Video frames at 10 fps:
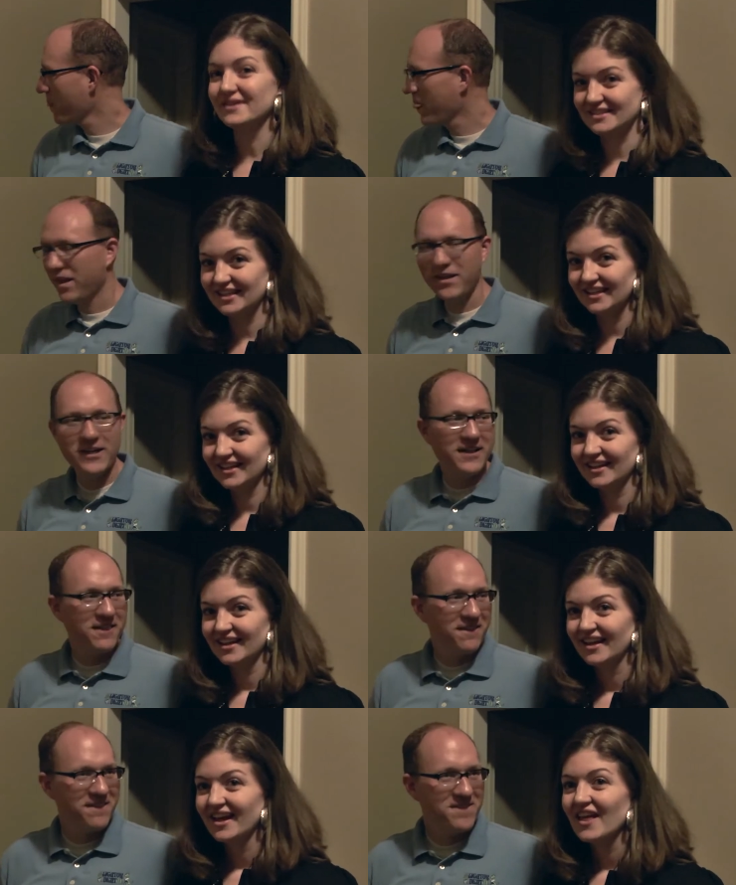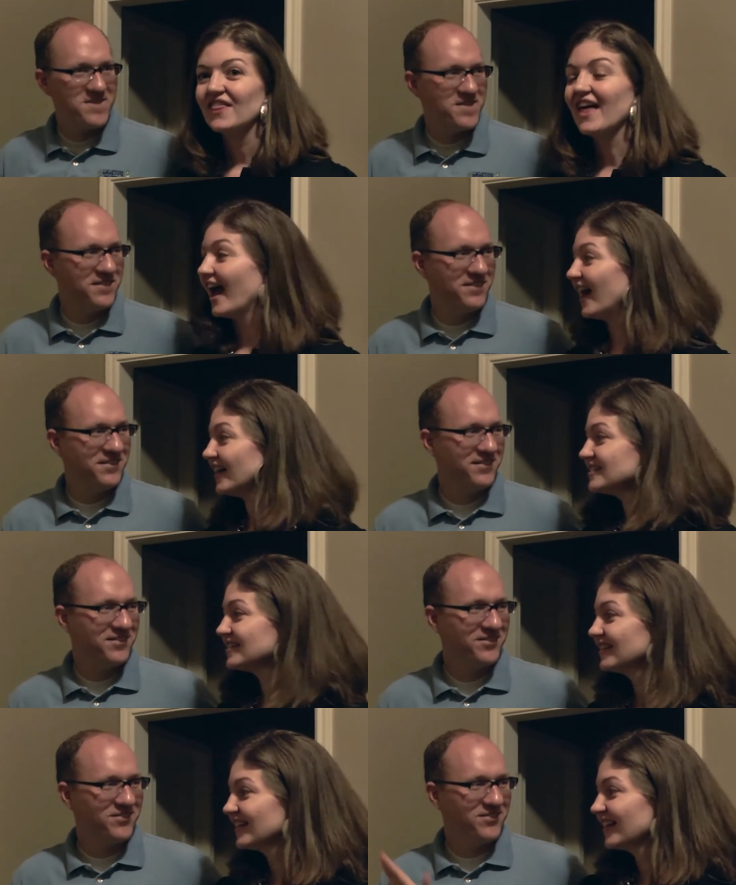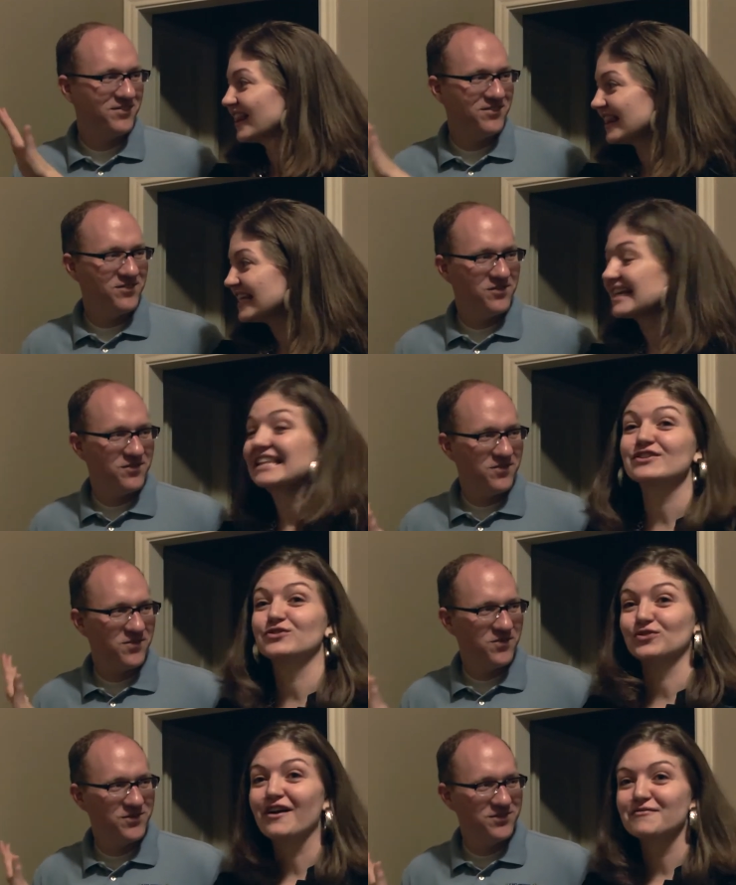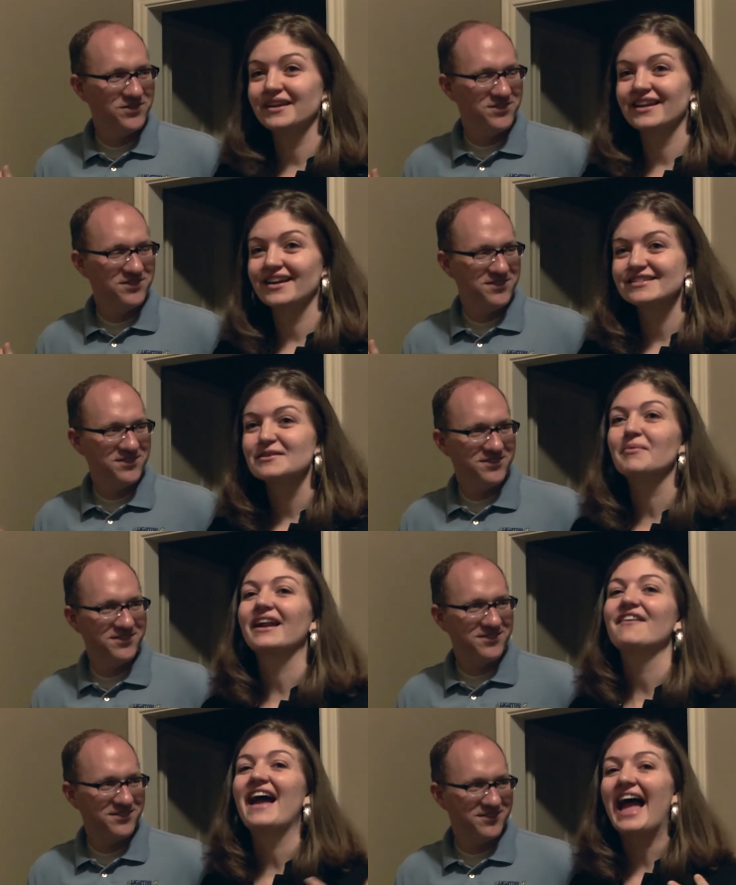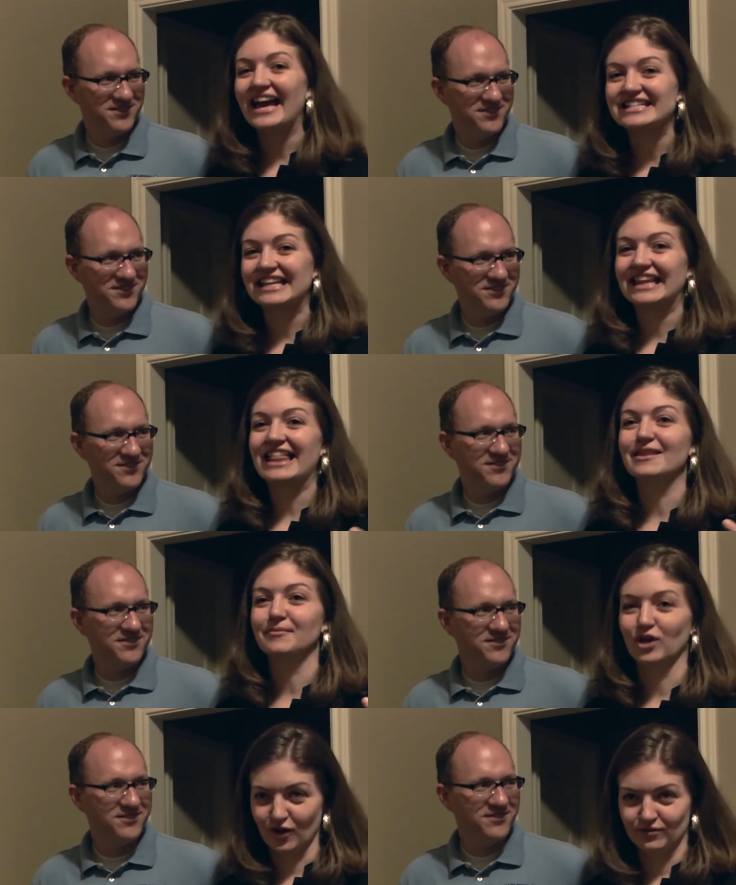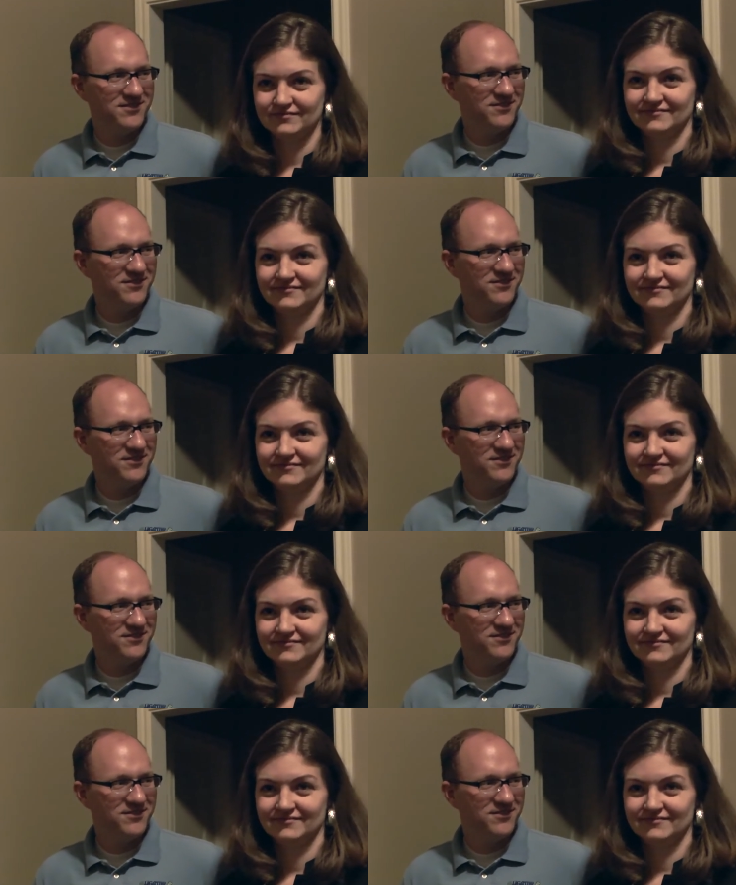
Speaker 1: busy that things like this drive me nuts, but I've had to let them go